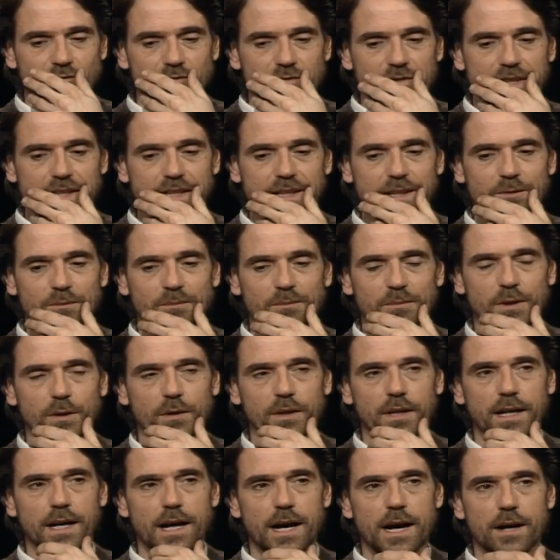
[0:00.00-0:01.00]
Like
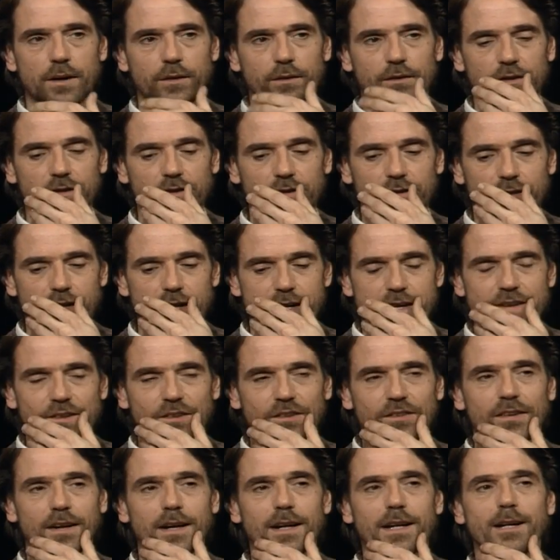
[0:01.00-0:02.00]
building houses, like
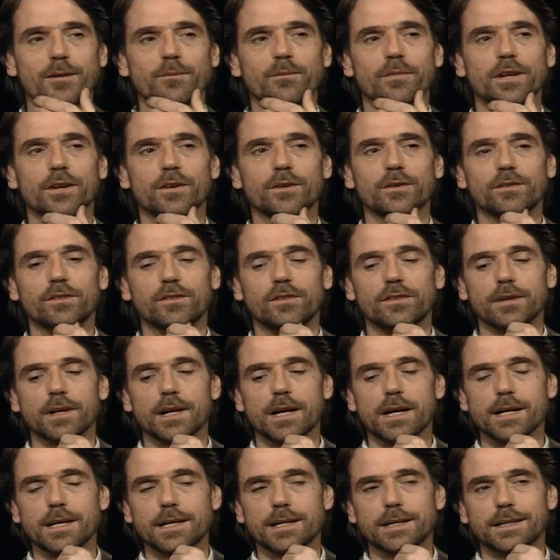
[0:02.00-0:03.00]
sailing boats,
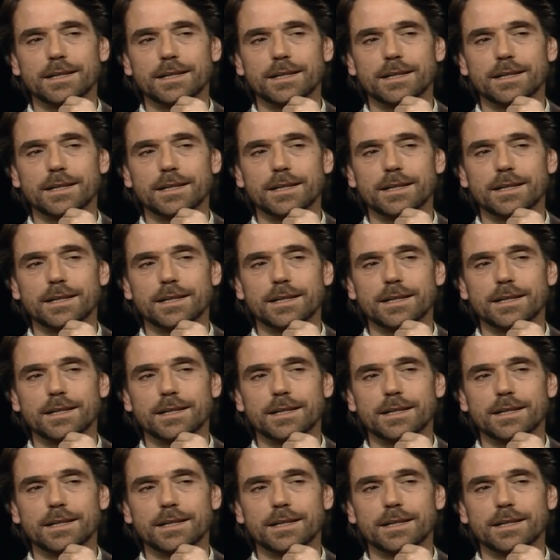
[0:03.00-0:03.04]
like,